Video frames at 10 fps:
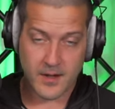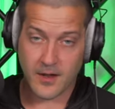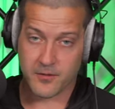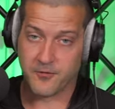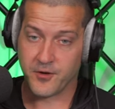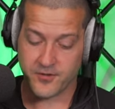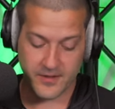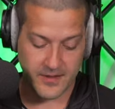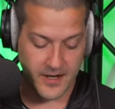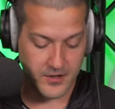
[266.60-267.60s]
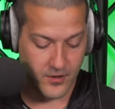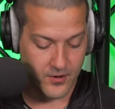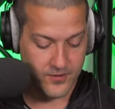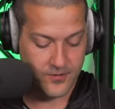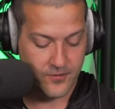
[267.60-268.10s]
Now, the first thing that I
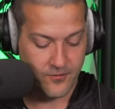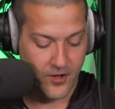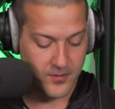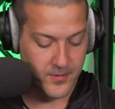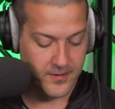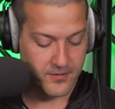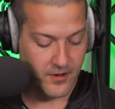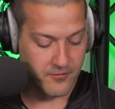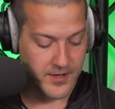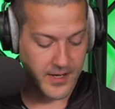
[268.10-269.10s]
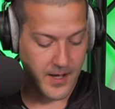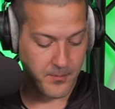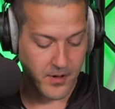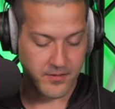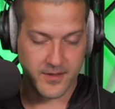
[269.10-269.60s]
noticed, the volume is already
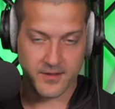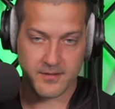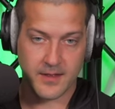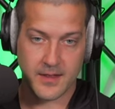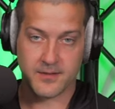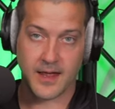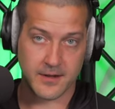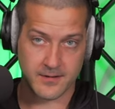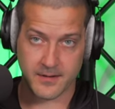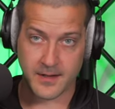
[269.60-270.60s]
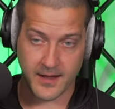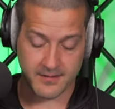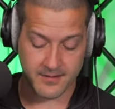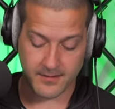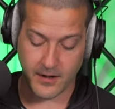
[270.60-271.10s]
up on these, is that it's a
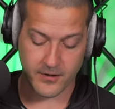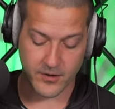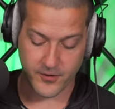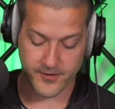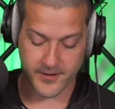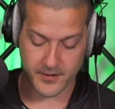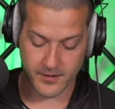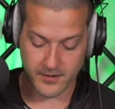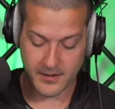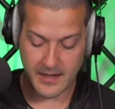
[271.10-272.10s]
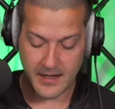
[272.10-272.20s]
nice stereo signal.